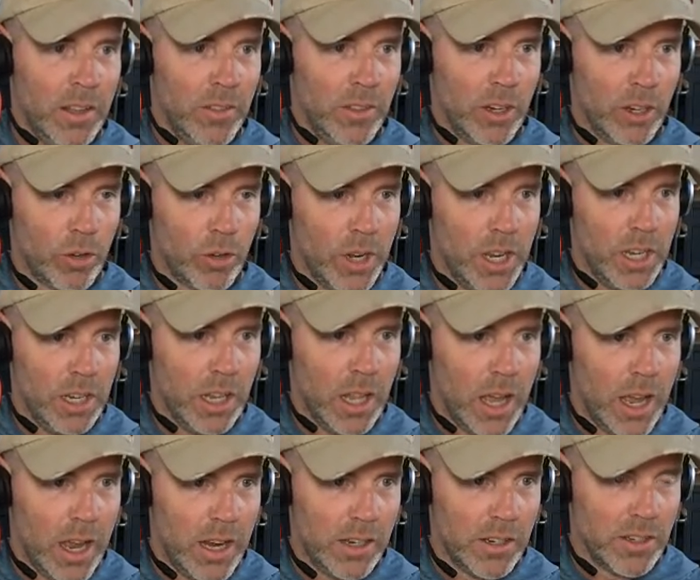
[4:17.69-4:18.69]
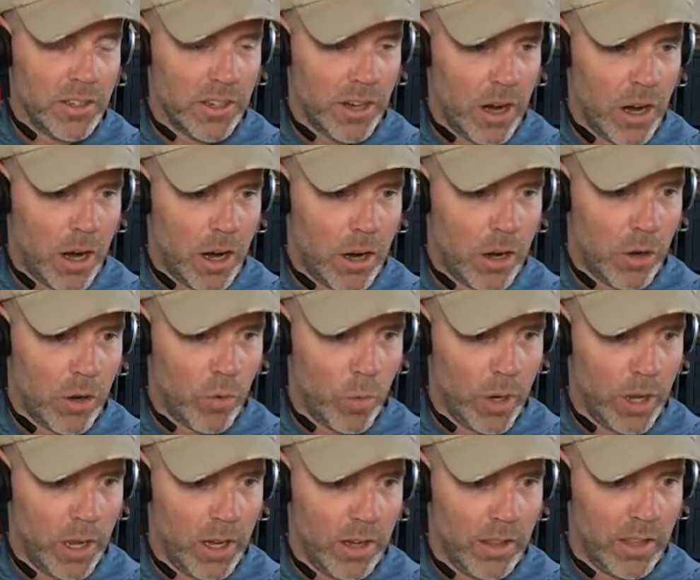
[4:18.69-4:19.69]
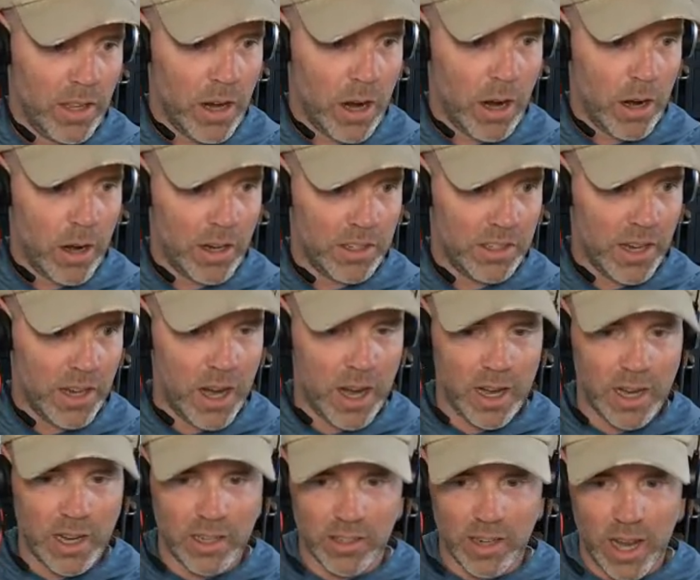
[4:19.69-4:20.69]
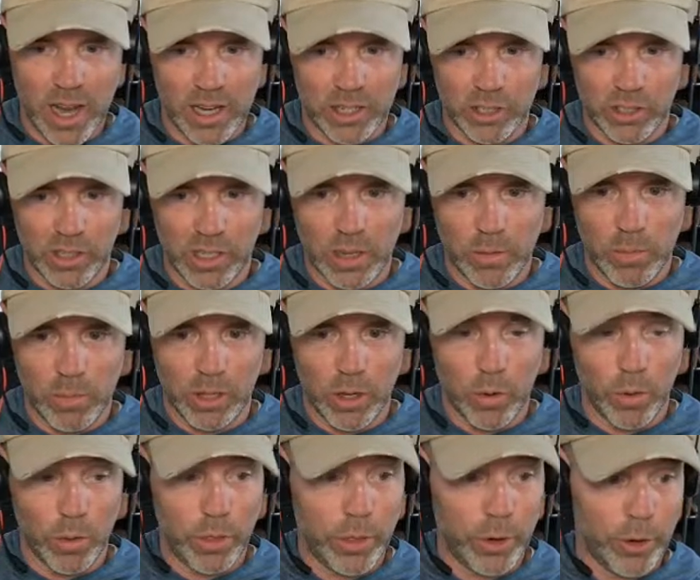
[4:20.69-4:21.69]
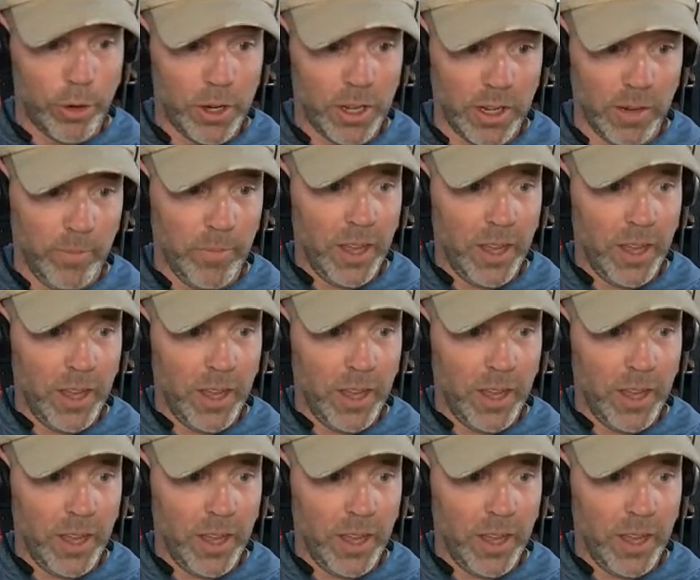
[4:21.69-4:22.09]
The green lines are when the RSI is actually below 30.